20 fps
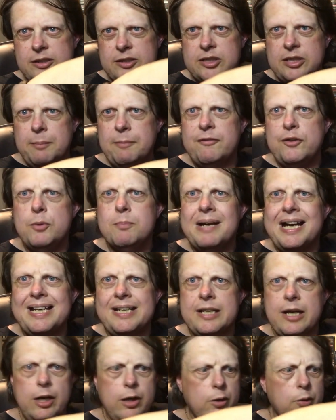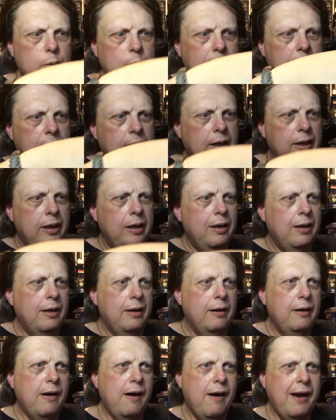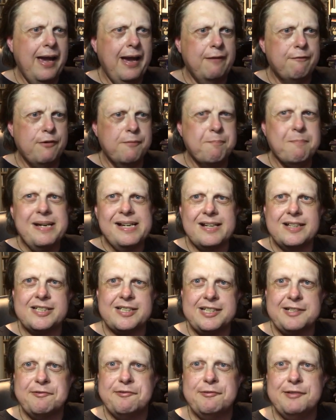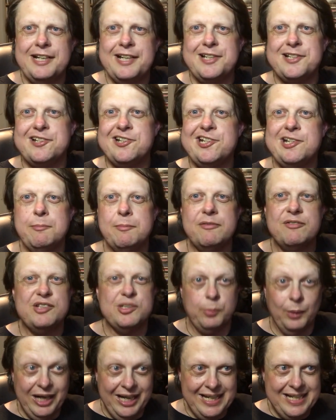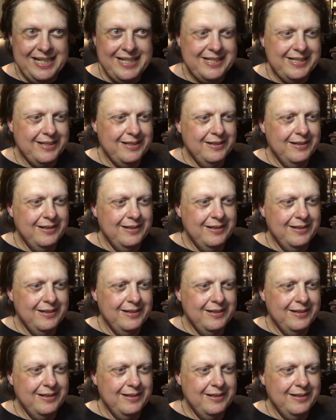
Some of you may know I have a mixed relationship with Suede.